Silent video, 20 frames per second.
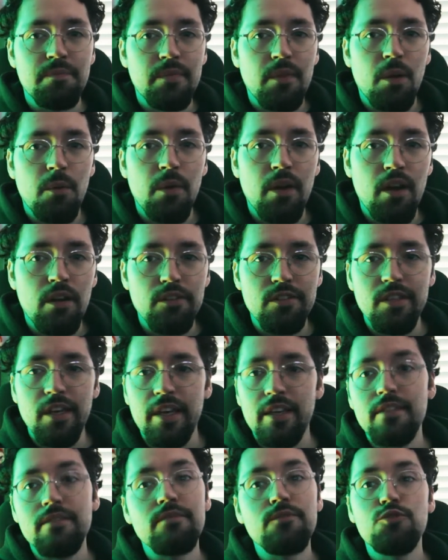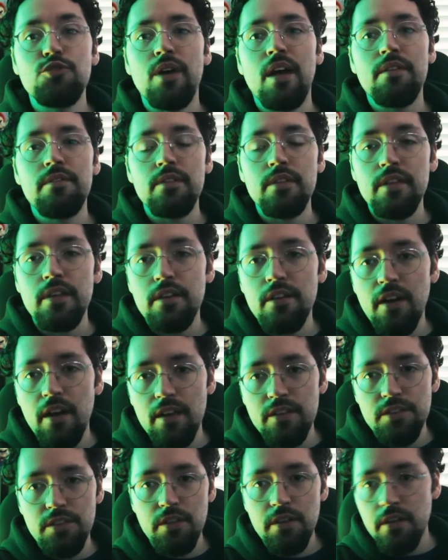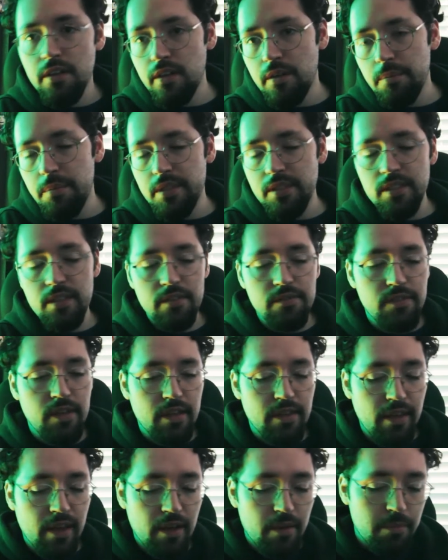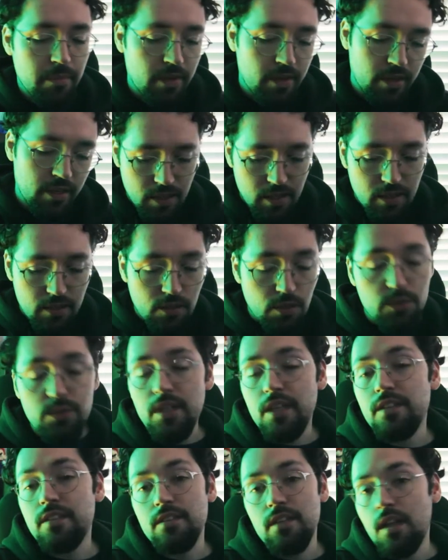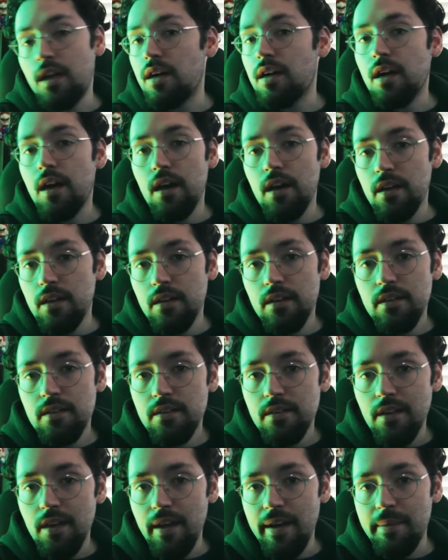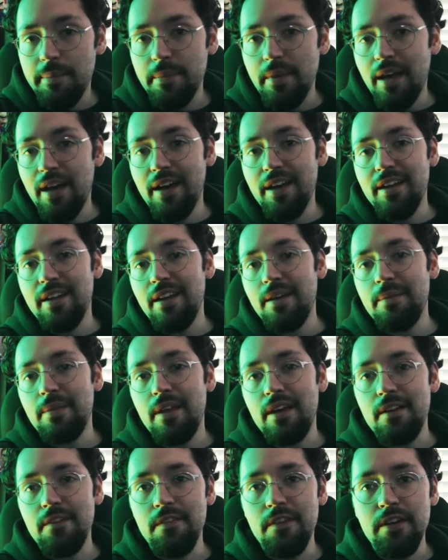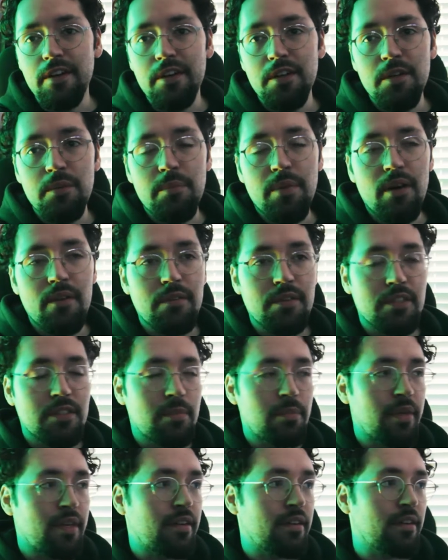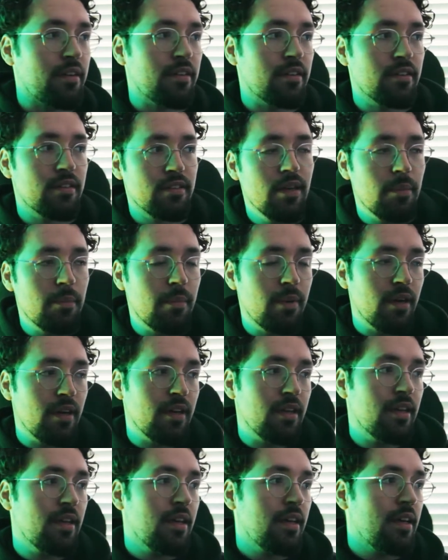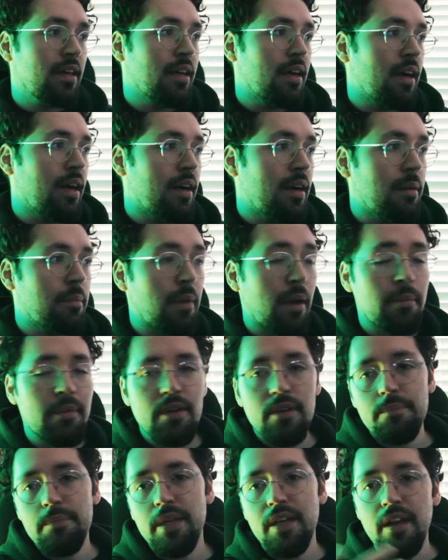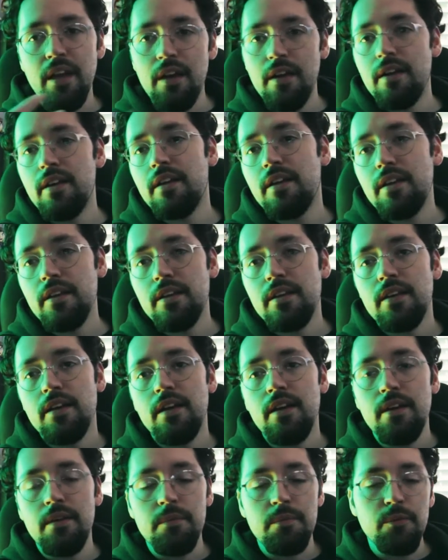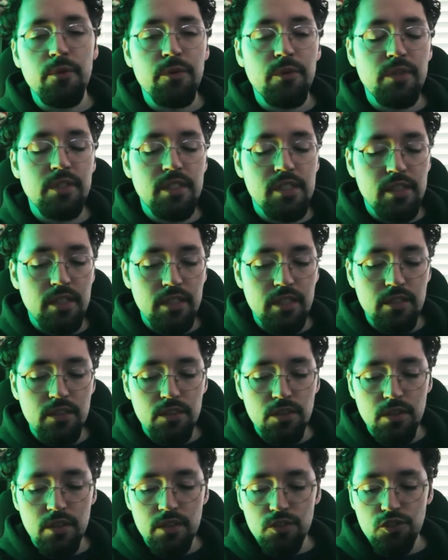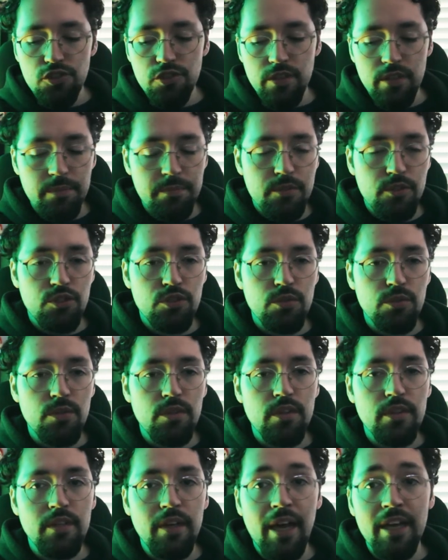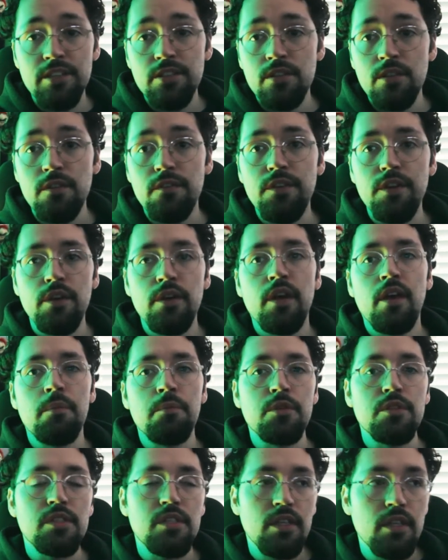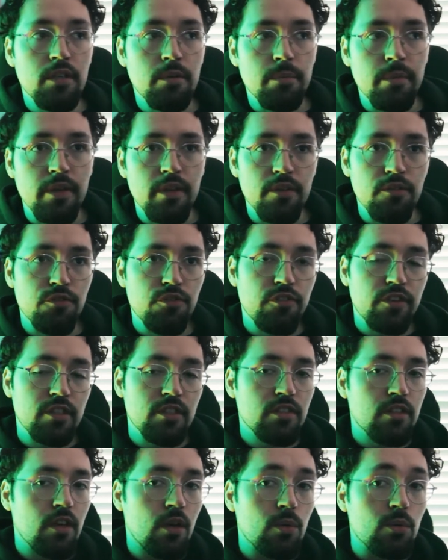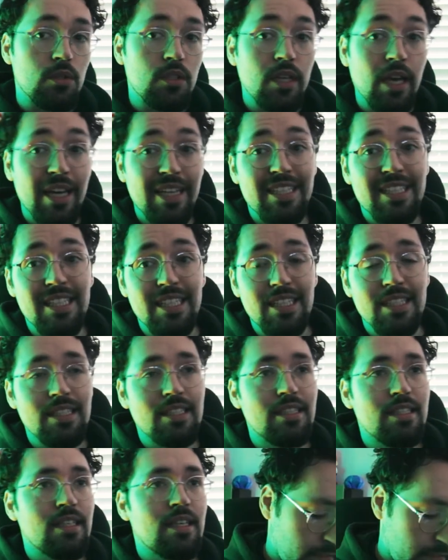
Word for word: when I was like traveling across Europe and stuff like that, but those days are long gone. I'm not a very good public speaker, but I'm gonna be narrating. We recently took a trip to the National Video Game Museum in Frisco, Texas.